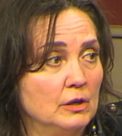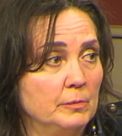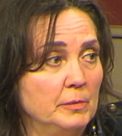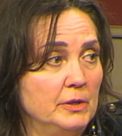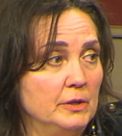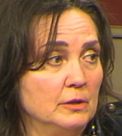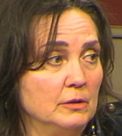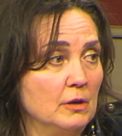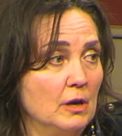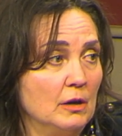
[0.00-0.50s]
I mean,
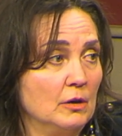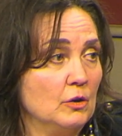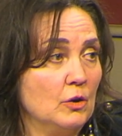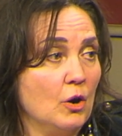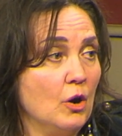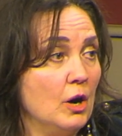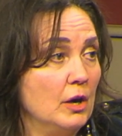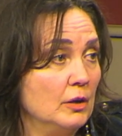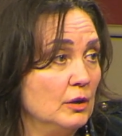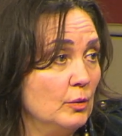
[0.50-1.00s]
they're not
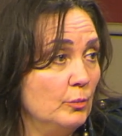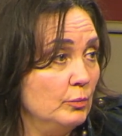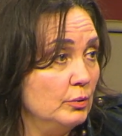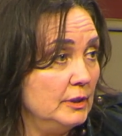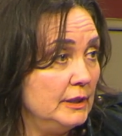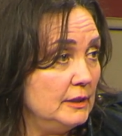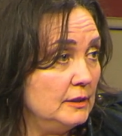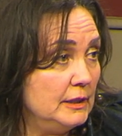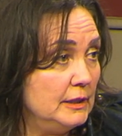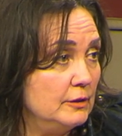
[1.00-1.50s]
gone
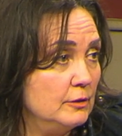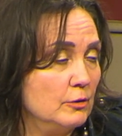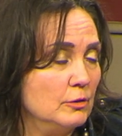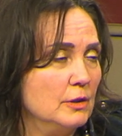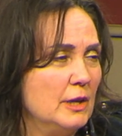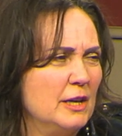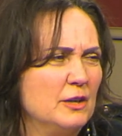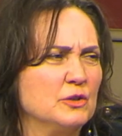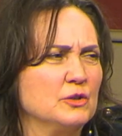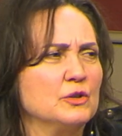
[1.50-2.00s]
completely. They're
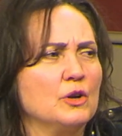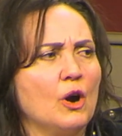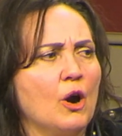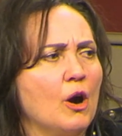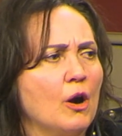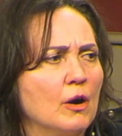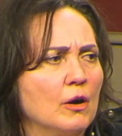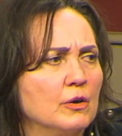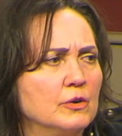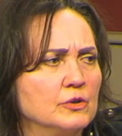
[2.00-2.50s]
like
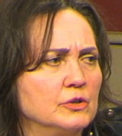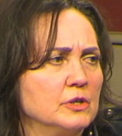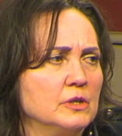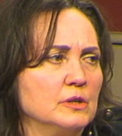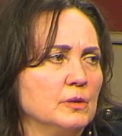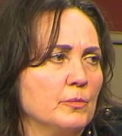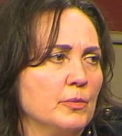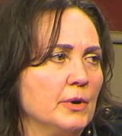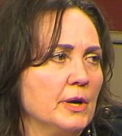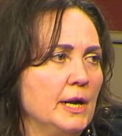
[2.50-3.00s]
scars in
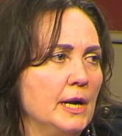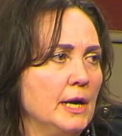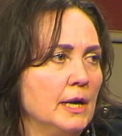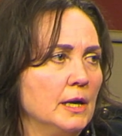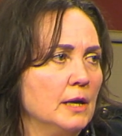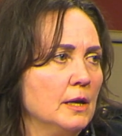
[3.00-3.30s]
the brain.